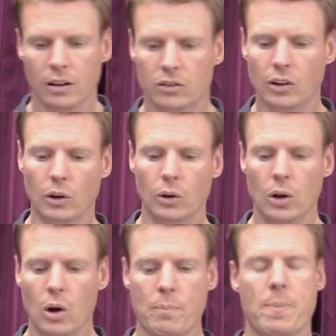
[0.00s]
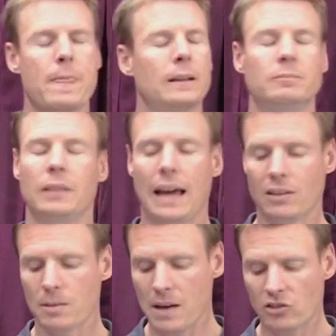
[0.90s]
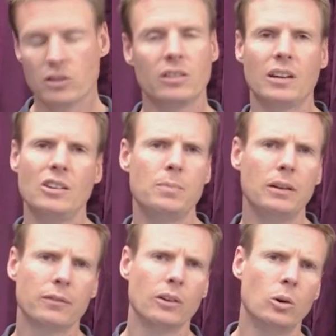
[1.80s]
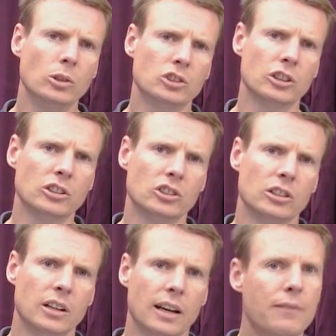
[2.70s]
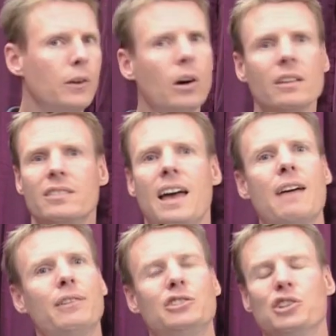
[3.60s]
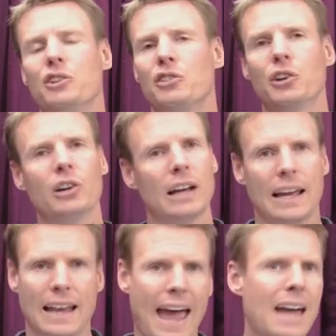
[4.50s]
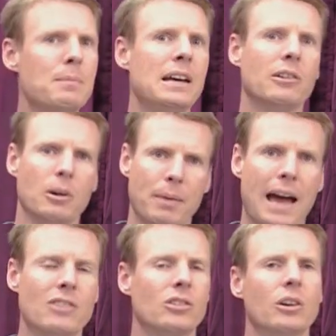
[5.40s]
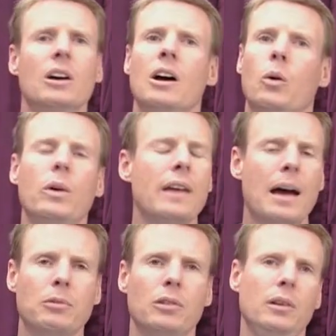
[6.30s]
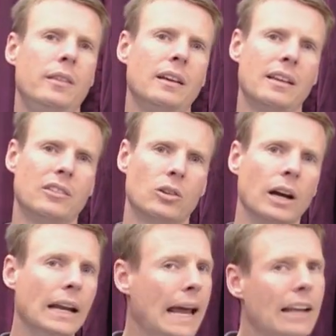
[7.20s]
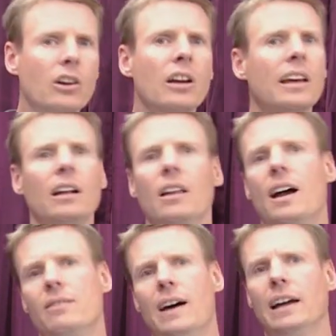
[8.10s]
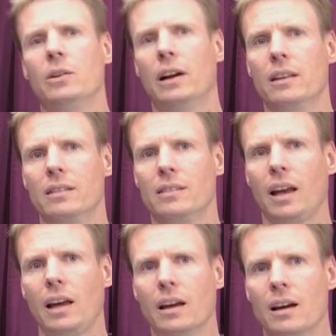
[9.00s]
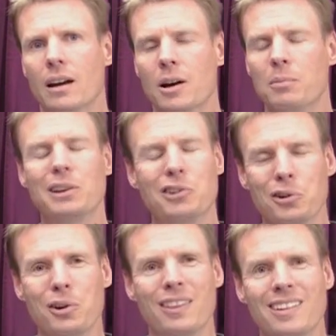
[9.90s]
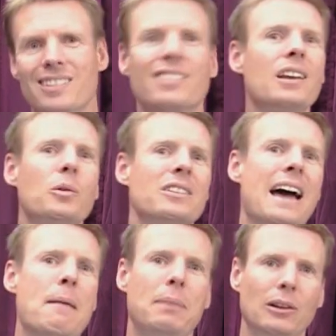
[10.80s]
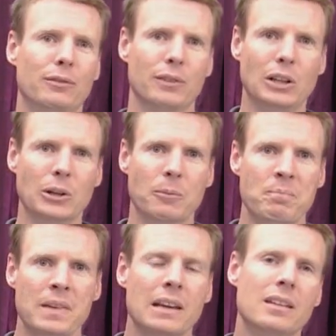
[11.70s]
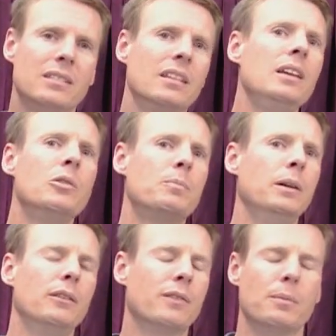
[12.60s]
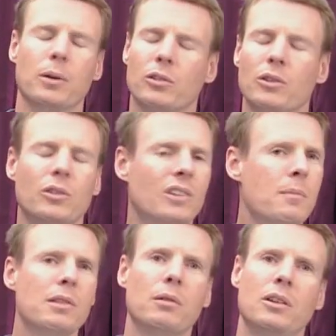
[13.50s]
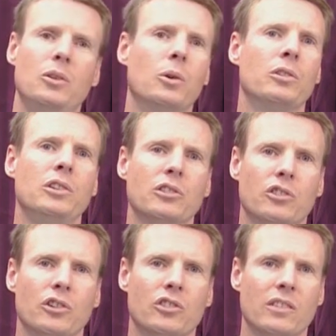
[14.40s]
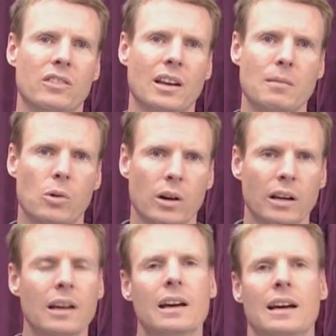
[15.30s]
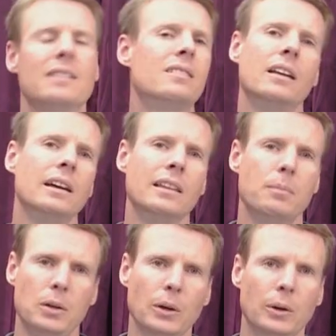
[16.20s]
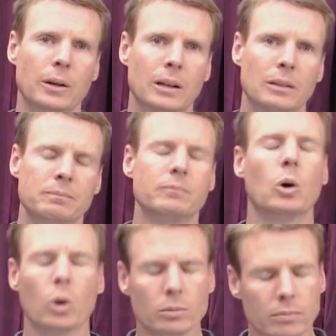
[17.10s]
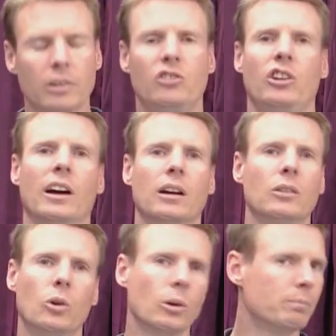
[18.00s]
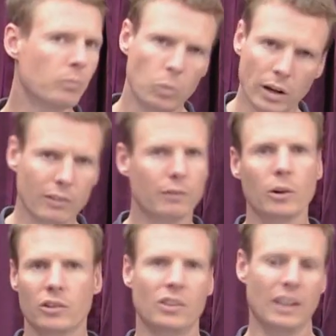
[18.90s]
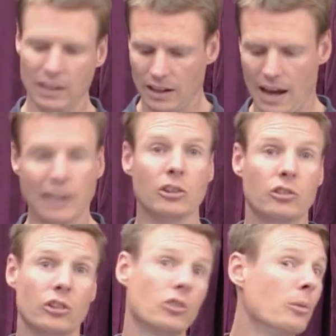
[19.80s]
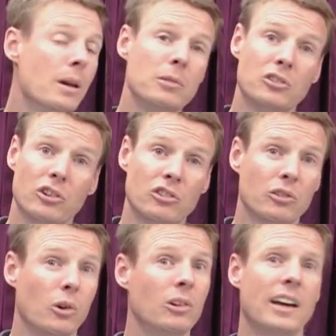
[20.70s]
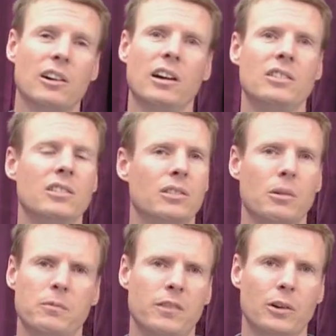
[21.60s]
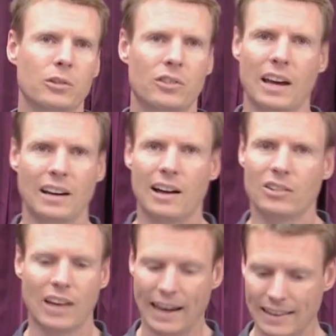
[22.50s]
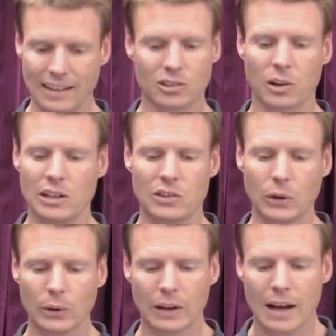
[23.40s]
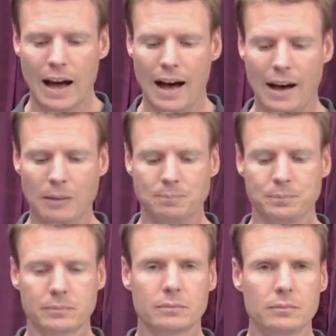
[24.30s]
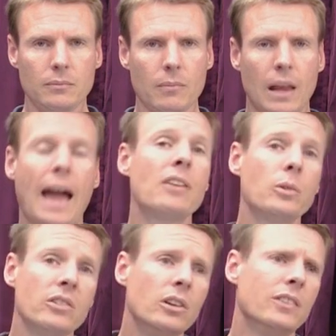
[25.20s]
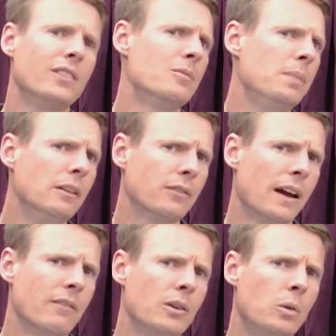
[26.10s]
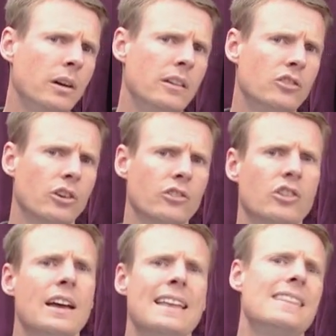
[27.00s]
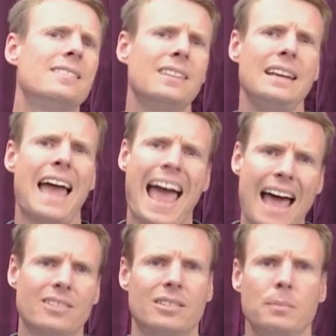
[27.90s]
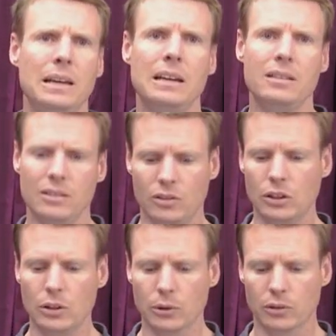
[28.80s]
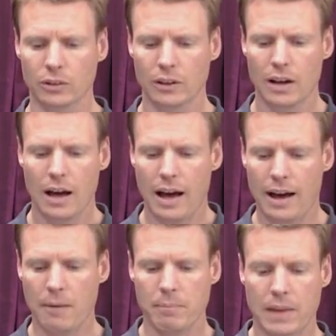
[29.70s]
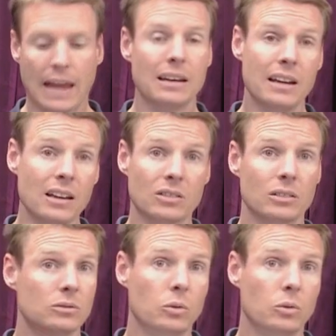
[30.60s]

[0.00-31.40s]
So, as I mentioned, the city's built for the whole church. If you're on staff at a church, you're an admin or a pastor, we absolutely think that's great. And you're going to get a lot of value out of the city. But the truth is, the city was not built for you. The city was built for the person who's coming through the doors of your church on Sunday morning and sitting in the pew or the chair or whatever folks sit in at your church. Or maybe your church is growing like crazy and so folks are standing outside. That's great too. As a result, if it's built for everyone in the church, the city has to be easy to use. And it is.